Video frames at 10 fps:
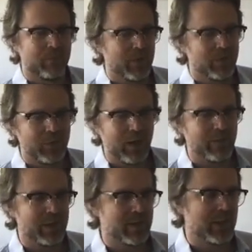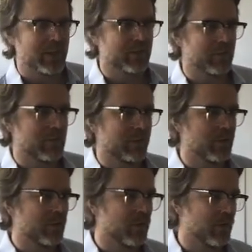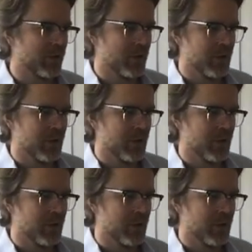if you have an international criminal court,